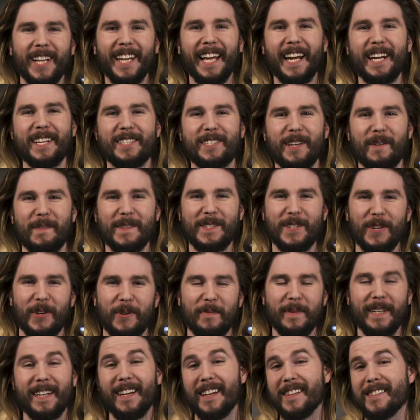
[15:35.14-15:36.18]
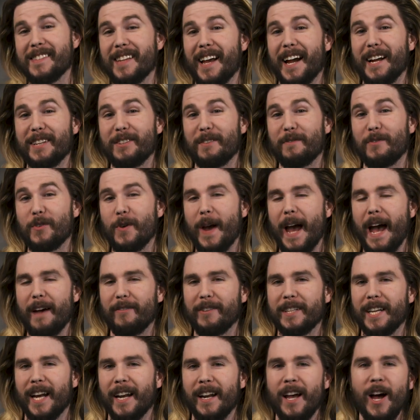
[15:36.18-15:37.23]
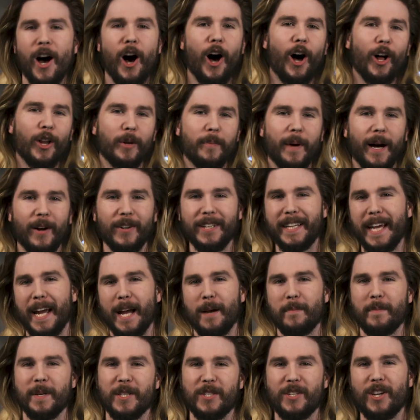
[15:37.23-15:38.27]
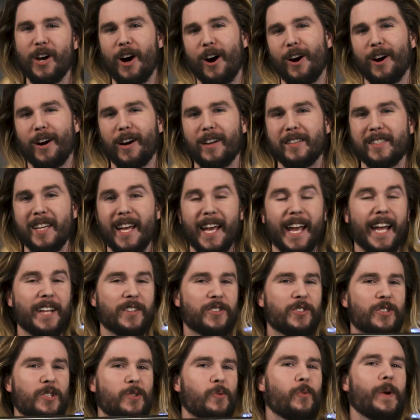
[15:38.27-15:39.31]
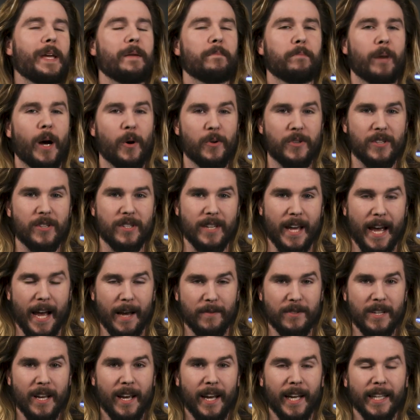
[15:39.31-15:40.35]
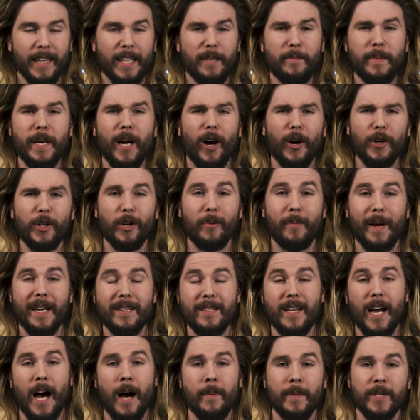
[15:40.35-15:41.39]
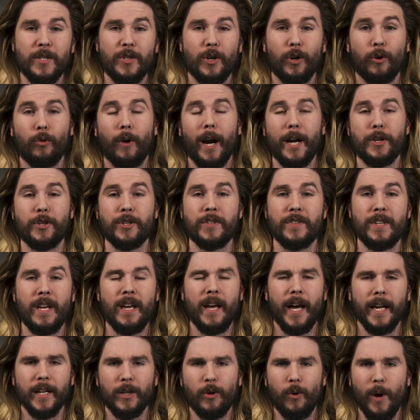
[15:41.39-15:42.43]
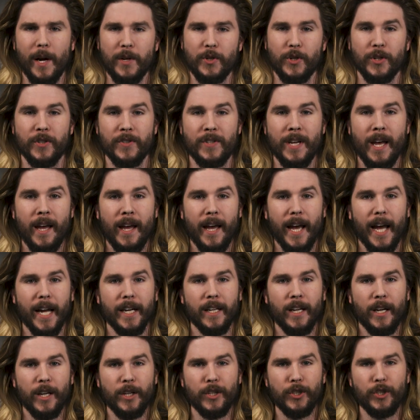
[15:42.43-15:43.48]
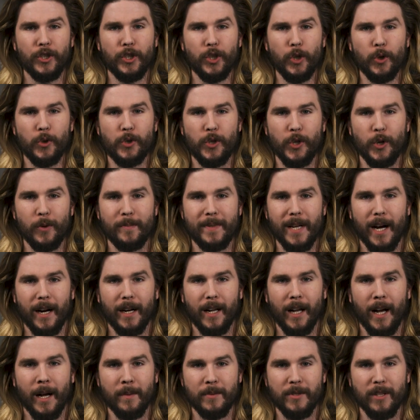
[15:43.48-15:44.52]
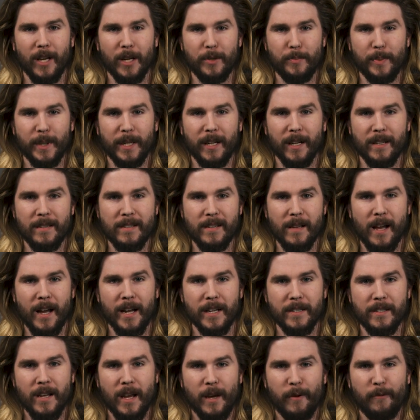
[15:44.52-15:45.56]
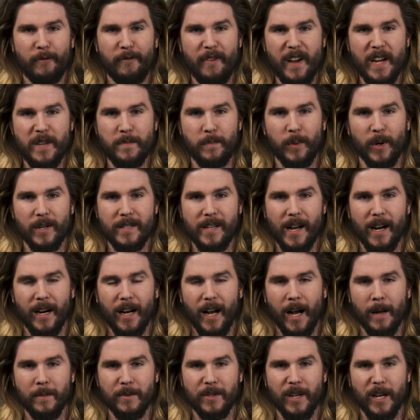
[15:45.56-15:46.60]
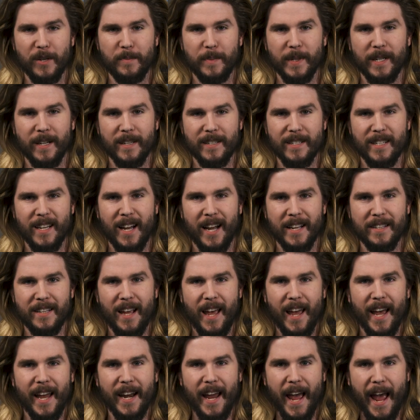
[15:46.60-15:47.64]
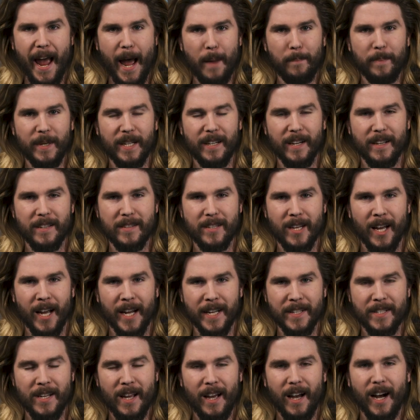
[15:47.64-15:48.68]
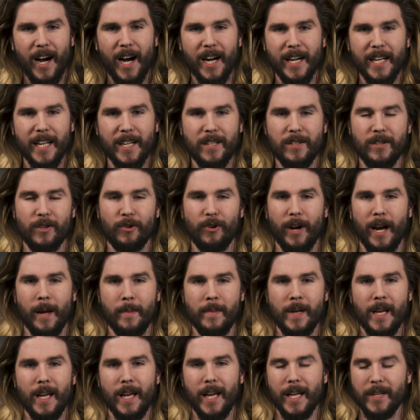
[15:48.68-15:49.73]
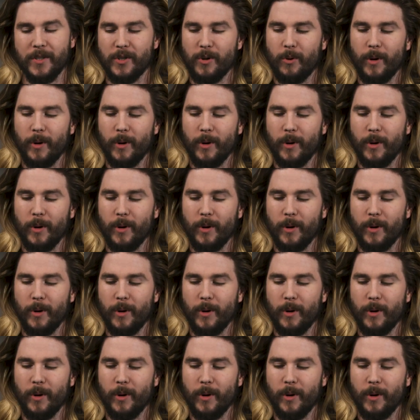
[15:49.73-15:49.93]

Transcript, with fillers: the latest episode of Because Science if you haven't yet, all about Gambit's cards and sweet bow staffs, and leave me all your best comments, corrections, and questions at youtube.com/BecauseScience, facebook.com/BecauseScience, and @BecauseScience on Instagram and